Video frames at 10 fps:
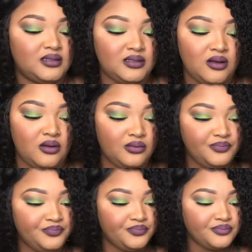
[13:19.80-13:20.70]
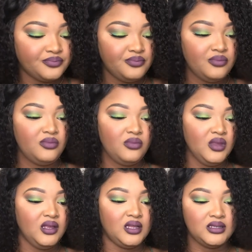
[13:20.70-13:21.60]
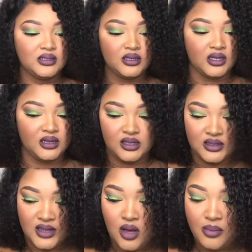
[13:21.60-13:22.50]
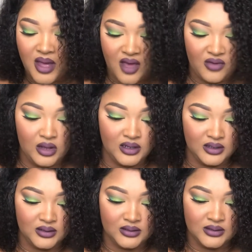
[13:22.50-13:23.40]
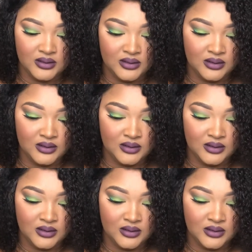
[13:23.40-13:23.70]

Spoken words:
So let's look at these. I hope I have all of these.